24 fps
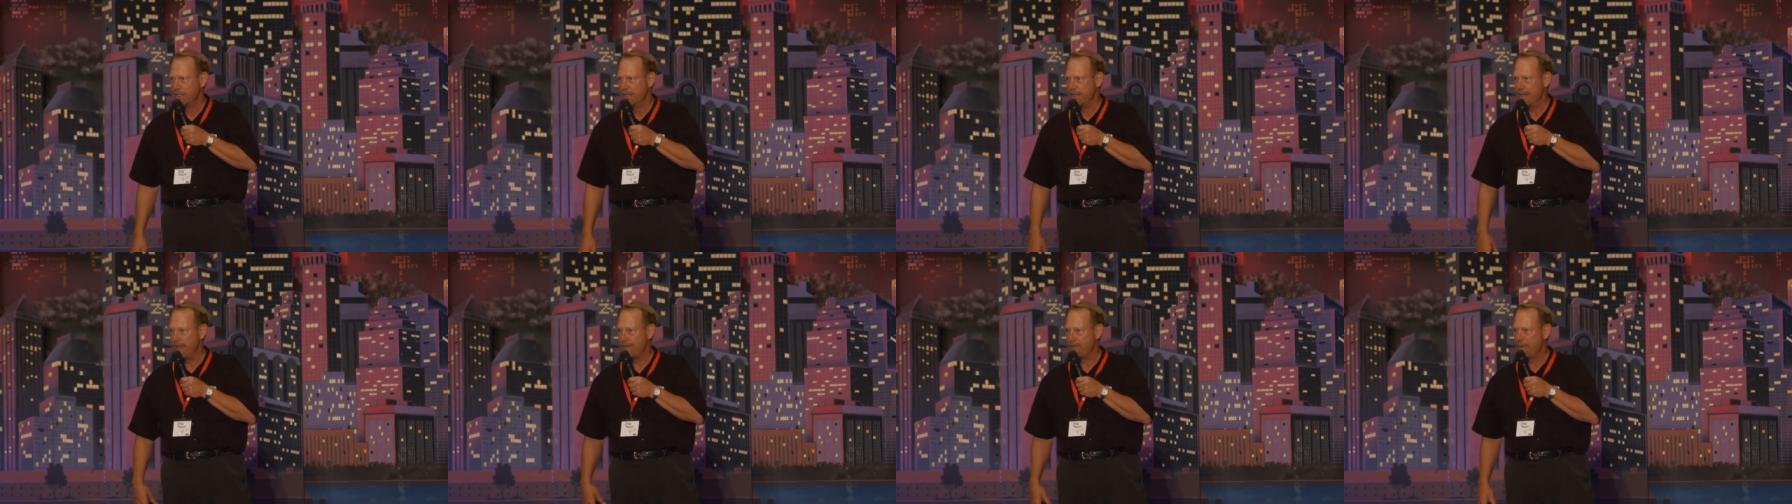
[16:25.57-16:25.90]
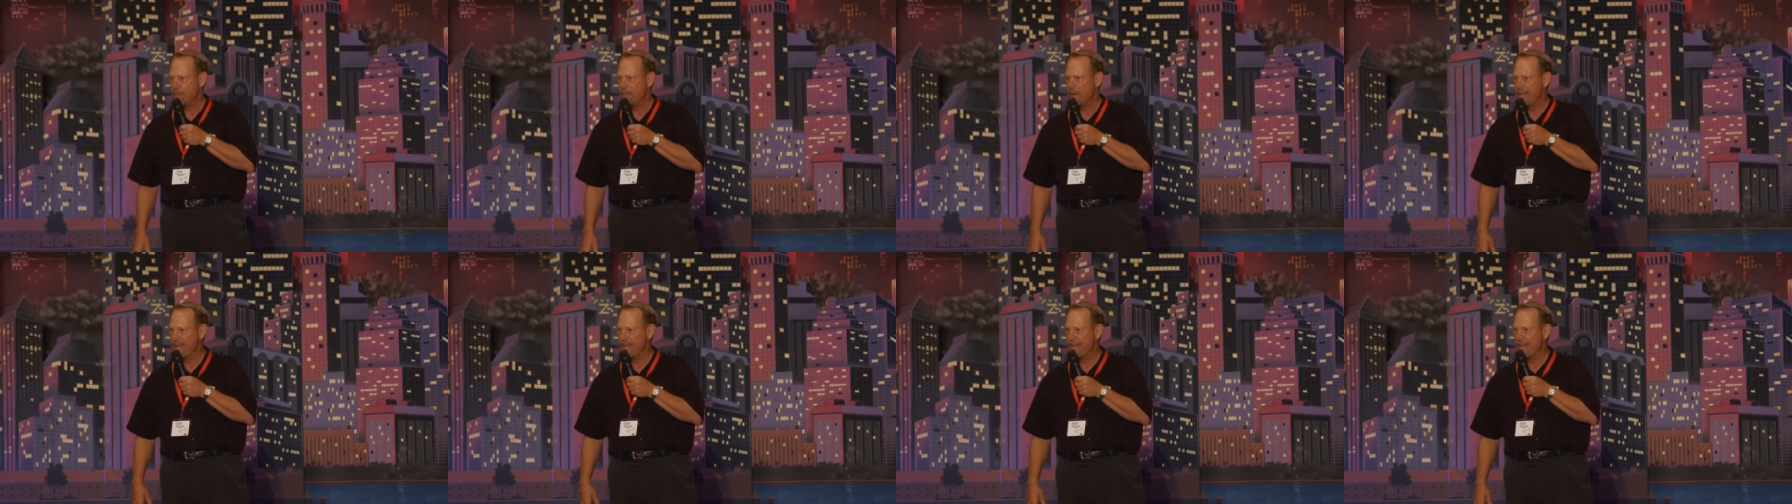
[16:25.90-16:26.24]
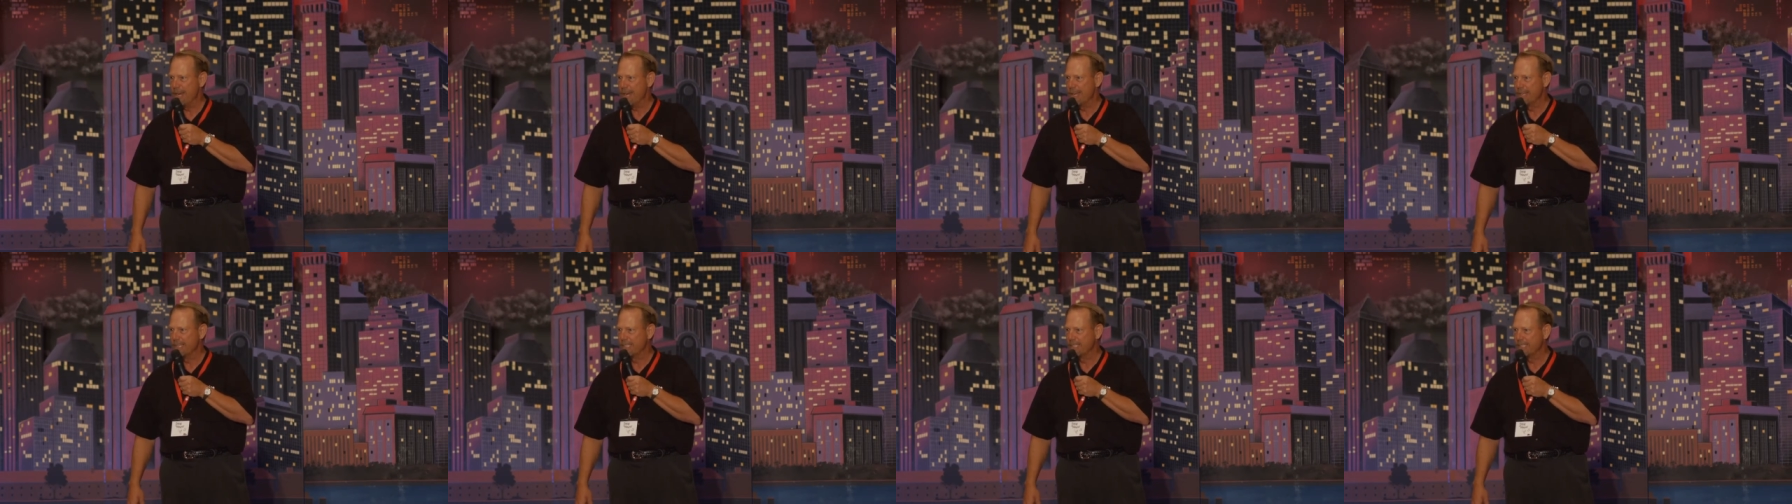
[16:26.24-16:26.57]
You ever been
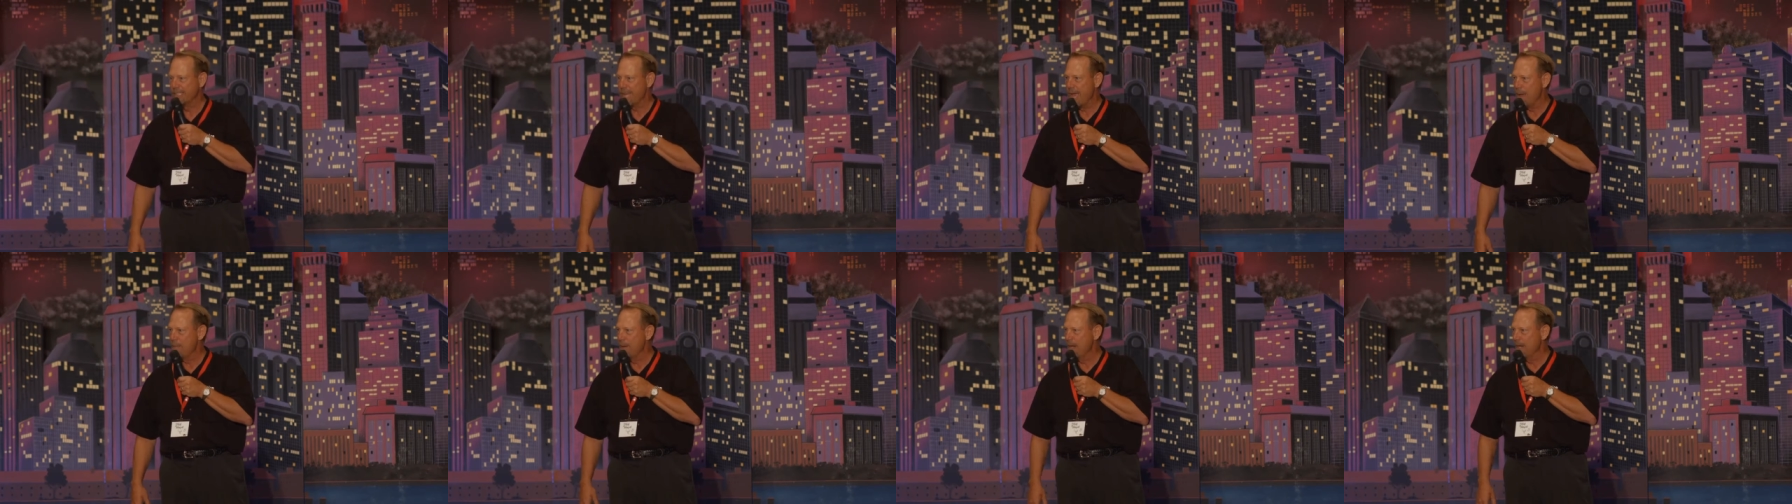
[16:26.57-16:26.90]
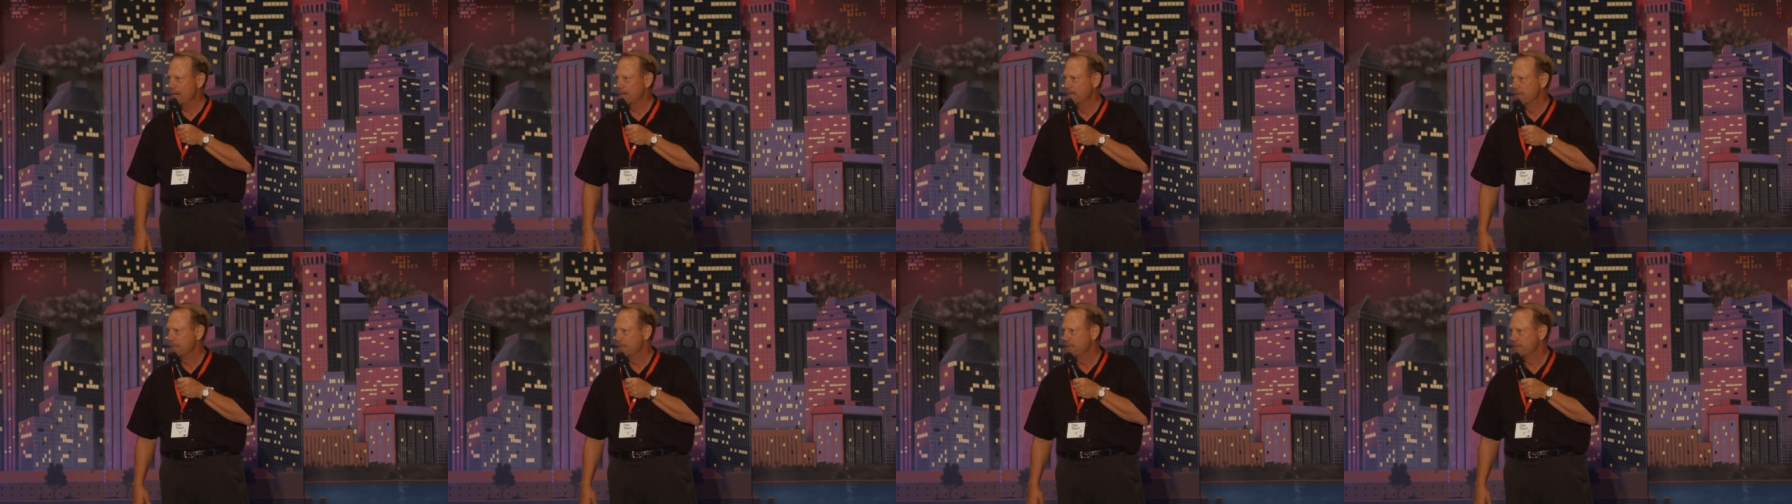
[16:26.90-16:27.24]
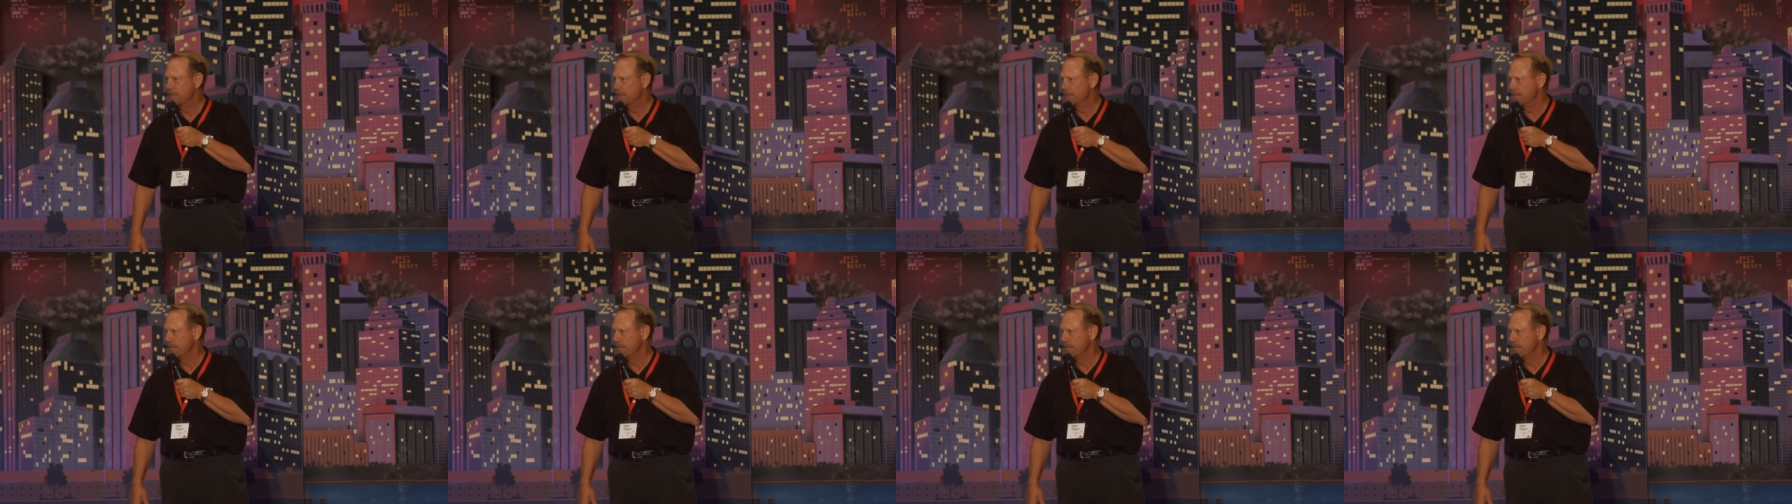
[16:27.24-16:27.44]
there in the summer?